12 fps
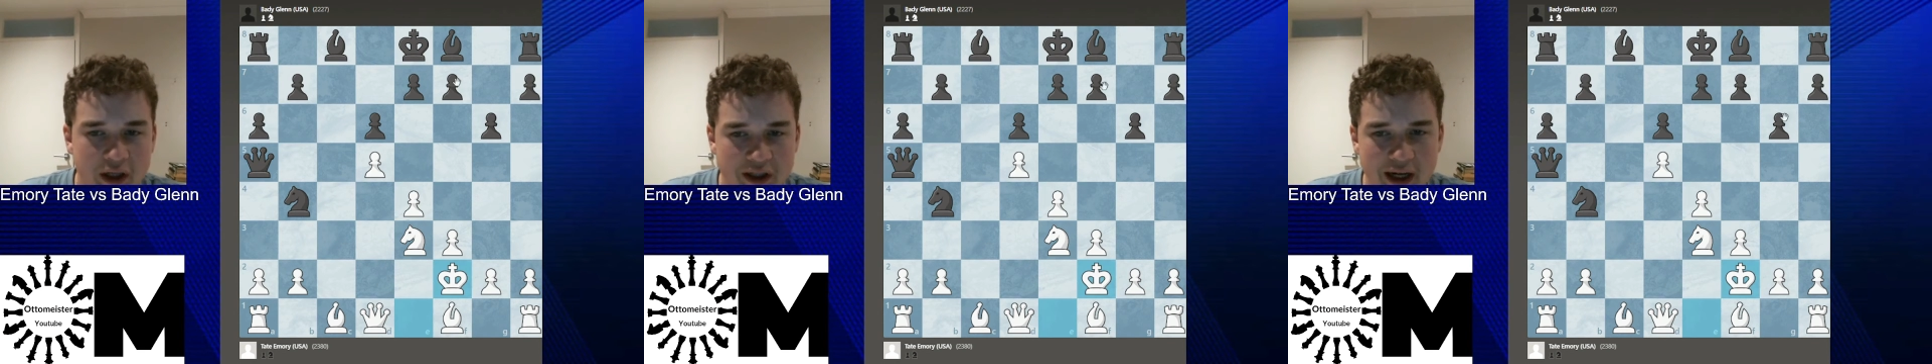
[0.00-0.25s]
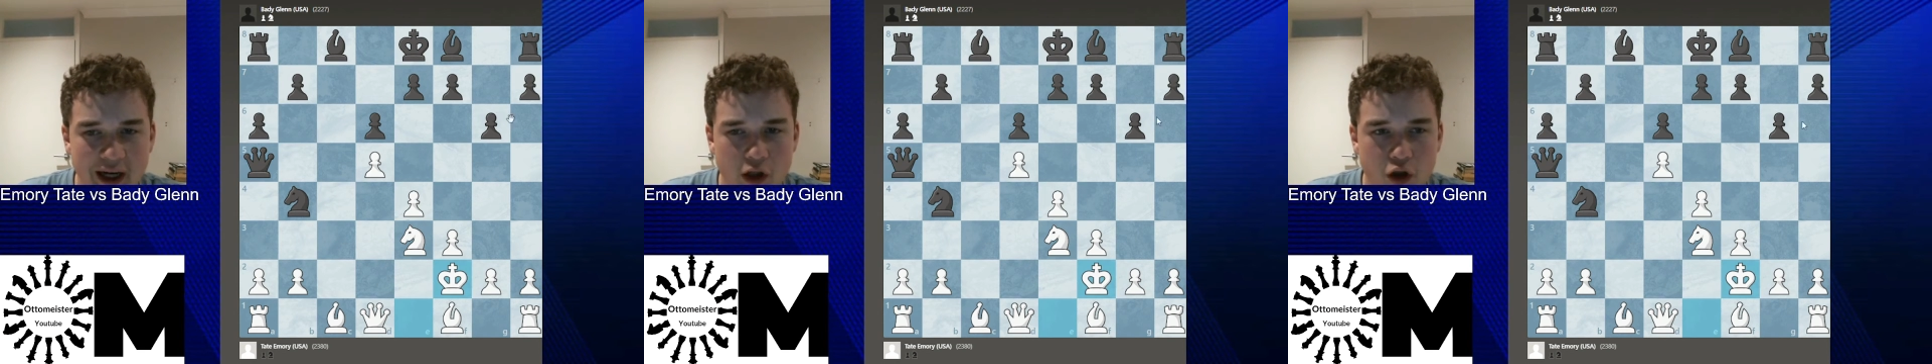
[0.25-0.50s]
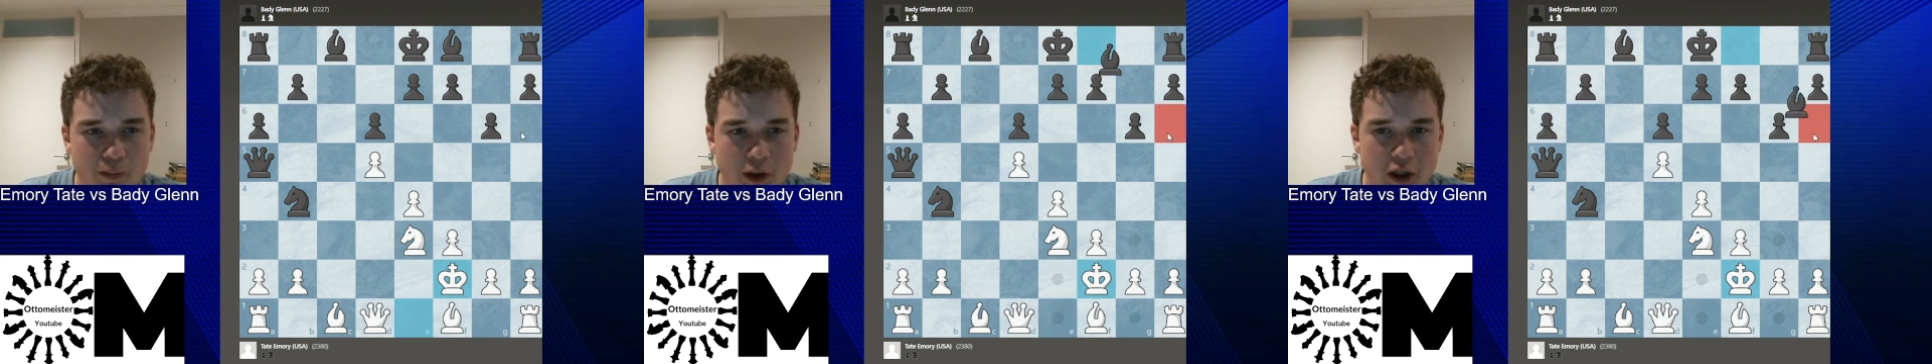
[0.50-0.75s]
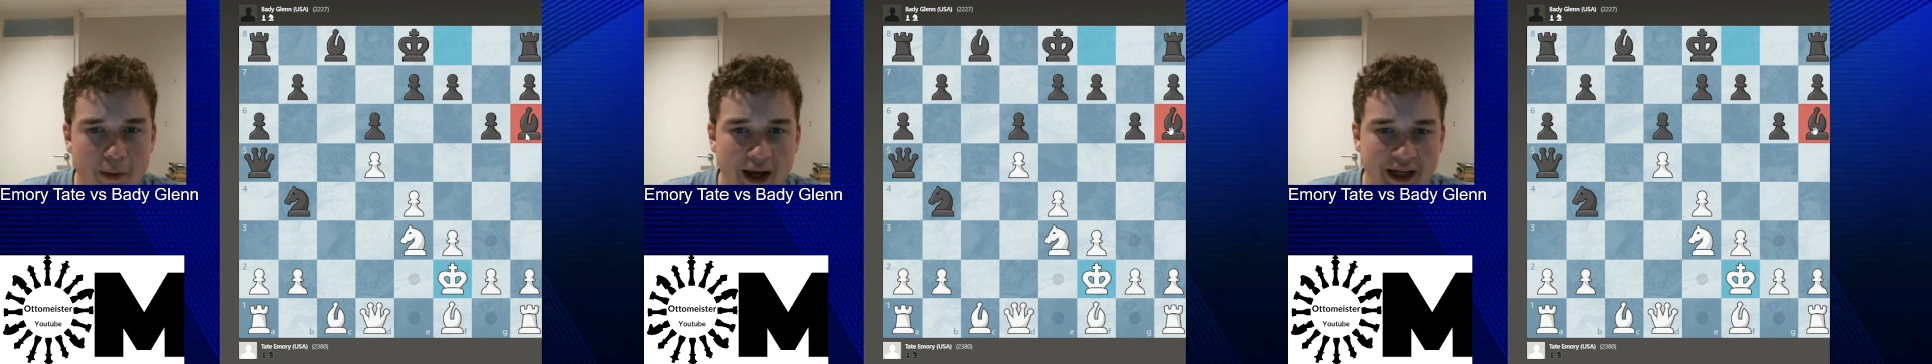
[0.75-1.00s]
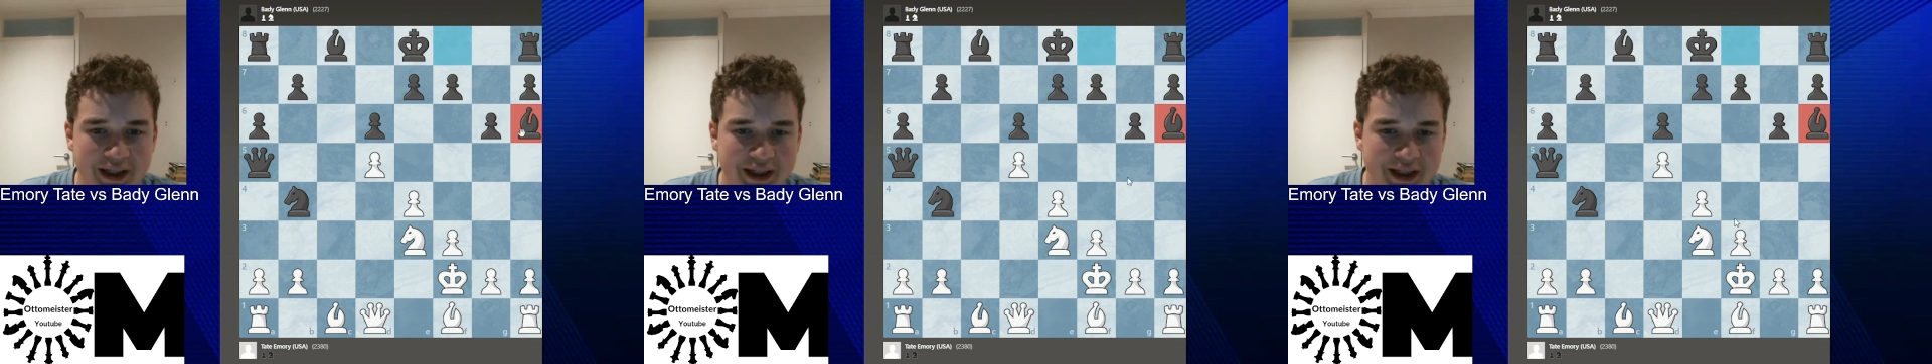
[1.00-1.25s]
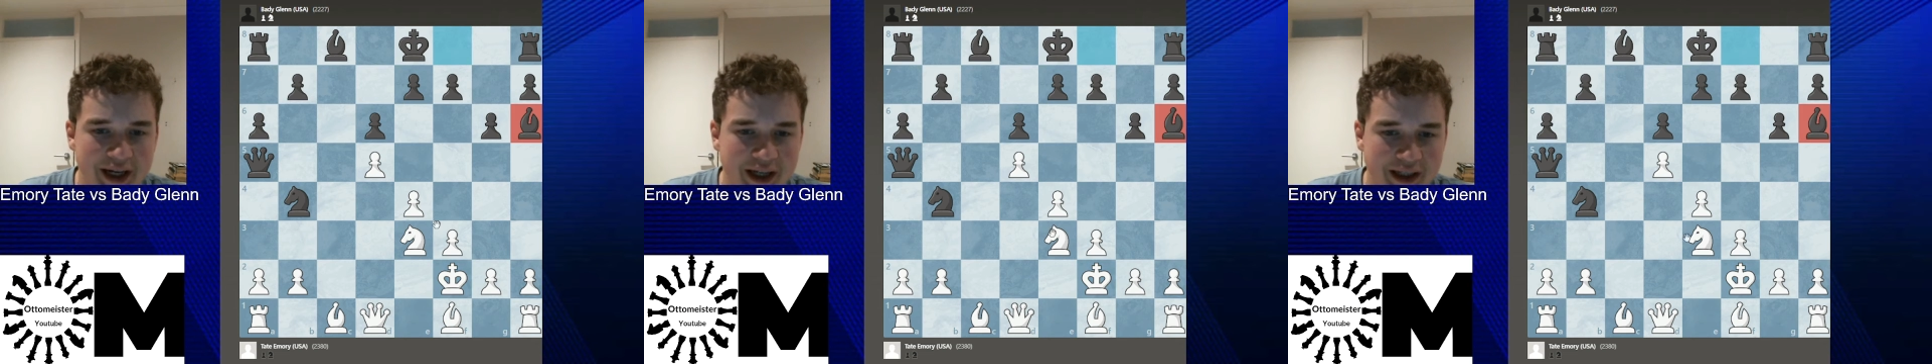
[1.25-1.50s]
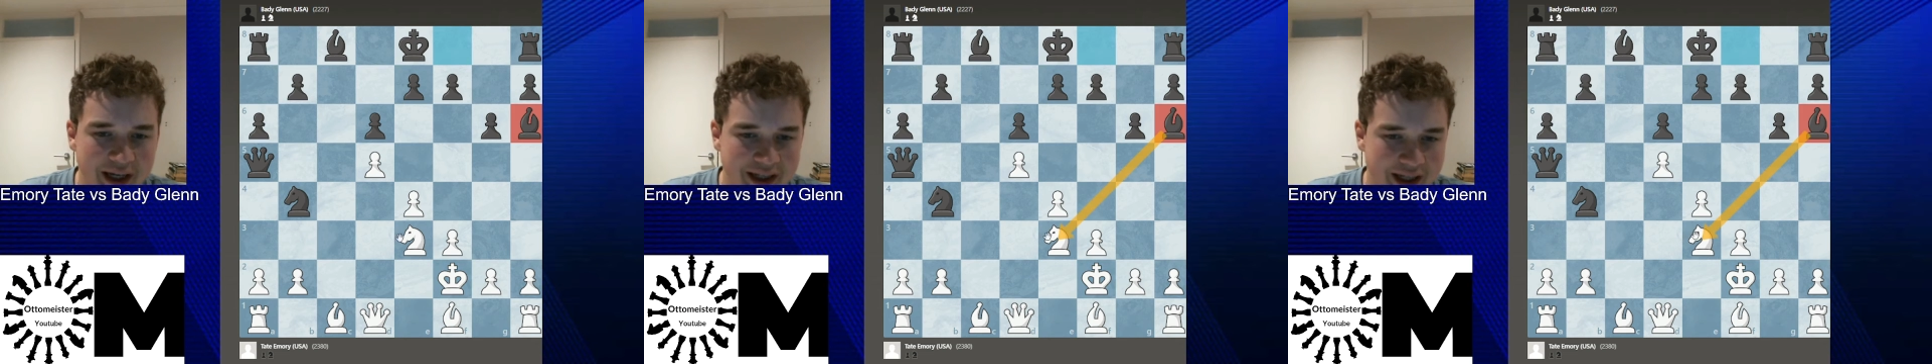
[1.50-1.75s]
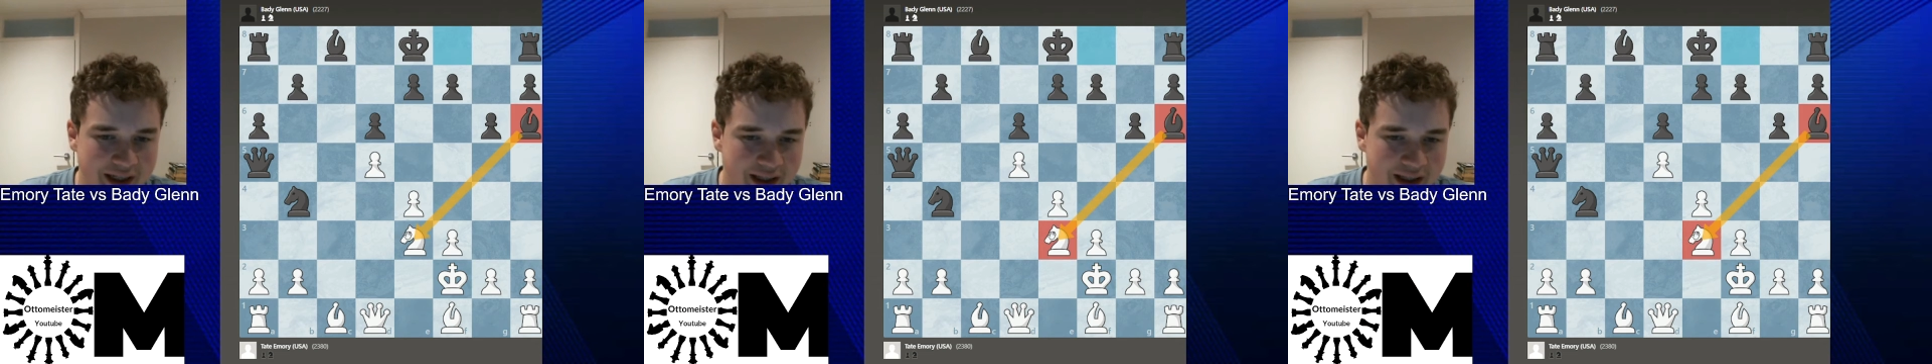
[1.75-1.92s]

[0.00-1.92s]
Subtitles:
Tate now goes bishop h6, hitting